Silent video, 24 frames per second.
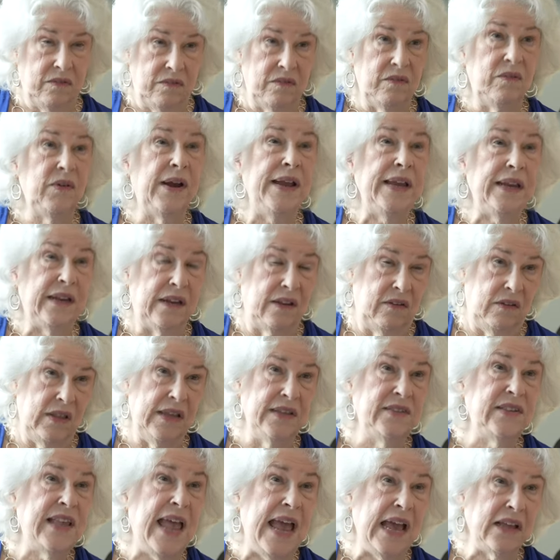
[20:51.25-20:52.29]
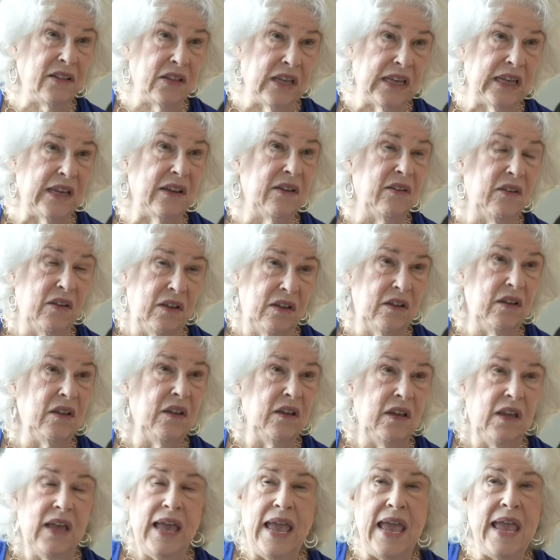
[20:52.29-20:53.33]
So. Right. Exactly.
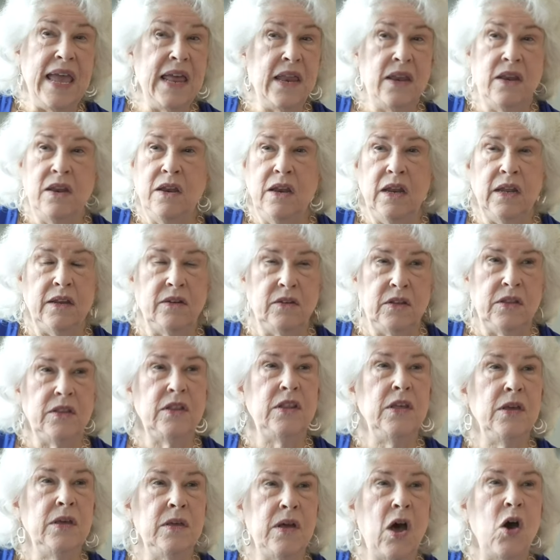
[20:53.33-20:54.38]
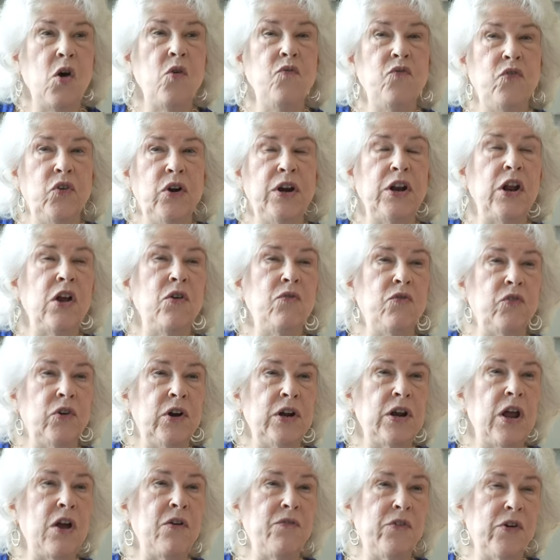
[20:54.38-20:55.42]
And the over and over
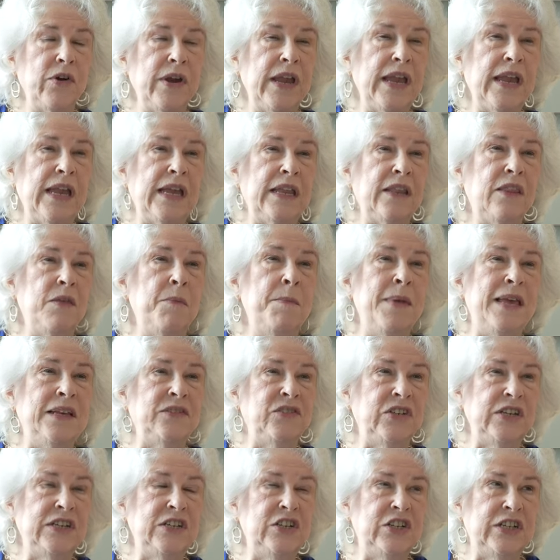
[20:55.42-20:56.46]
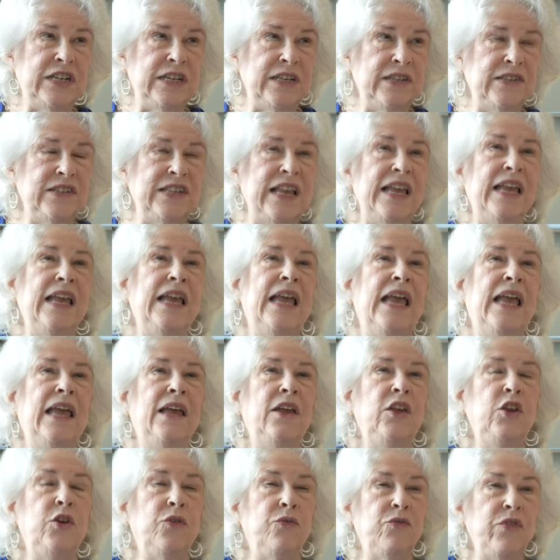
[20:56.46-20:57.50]
and over again, the message is,
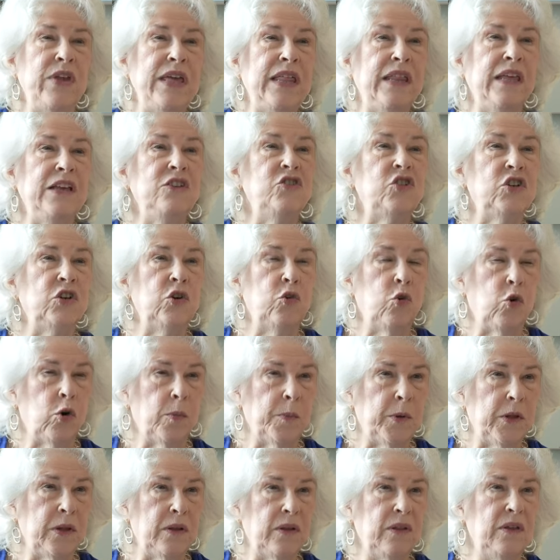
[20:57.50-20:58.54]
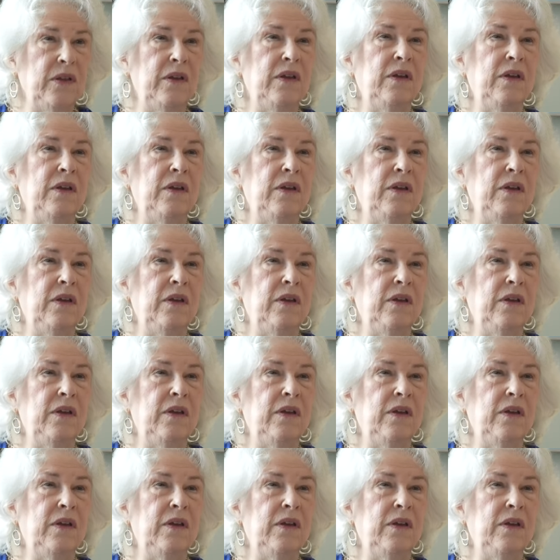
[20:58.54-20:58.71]
your feelings are normal.